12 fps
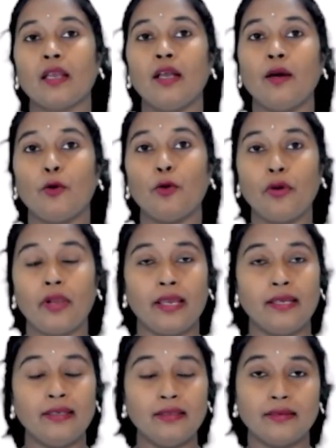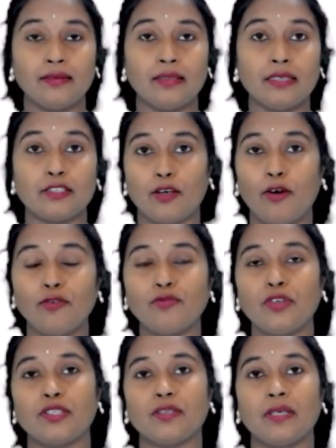Okay, that's all
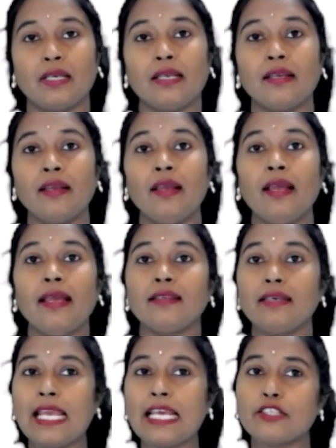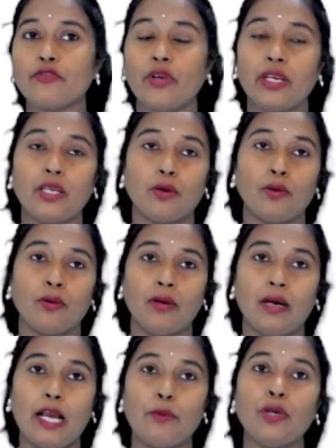for today. In the next video,
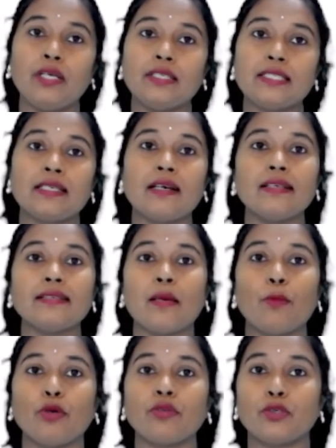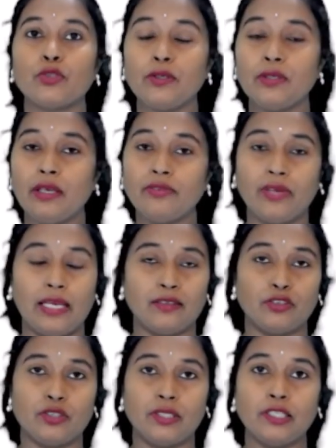I will discuss about the role of
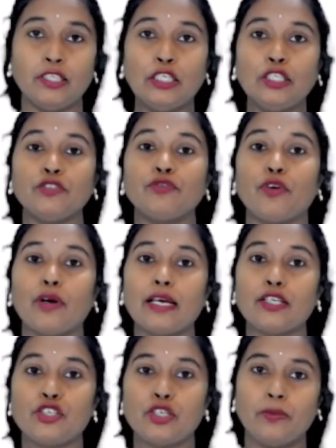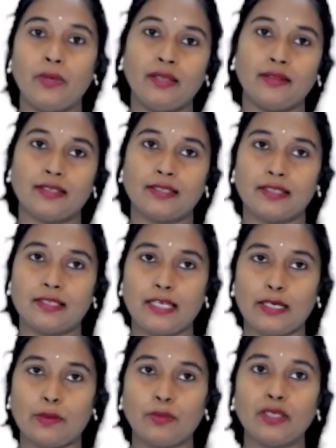energy for achieving the
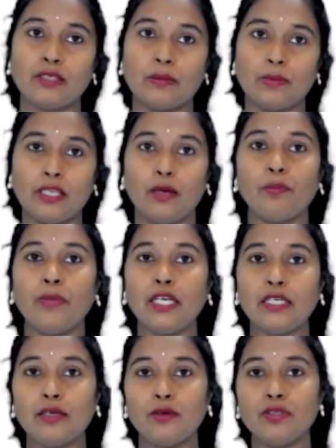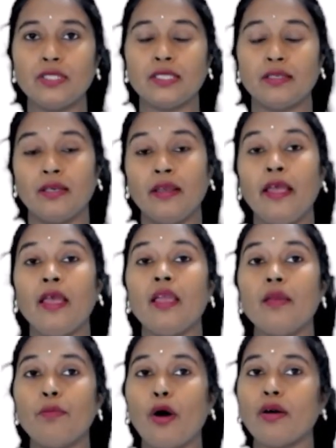Sustainable Development Goals,
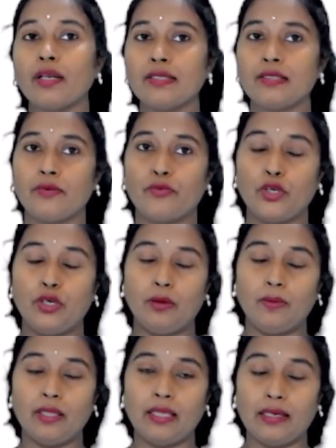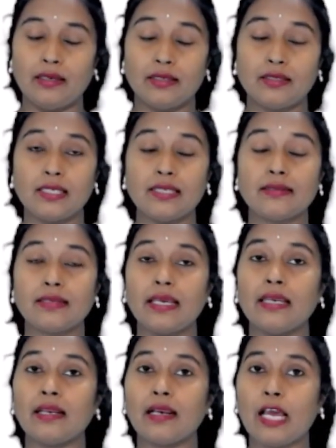importance of renewable energies
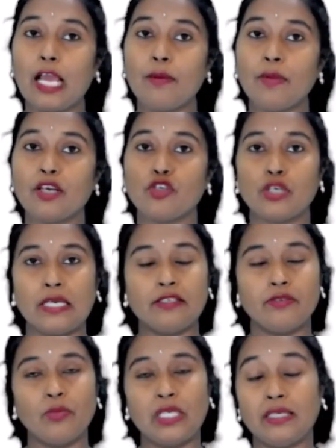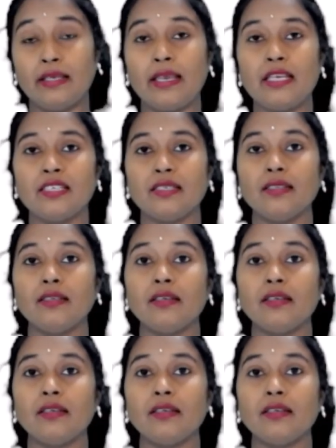in climate change mitigation,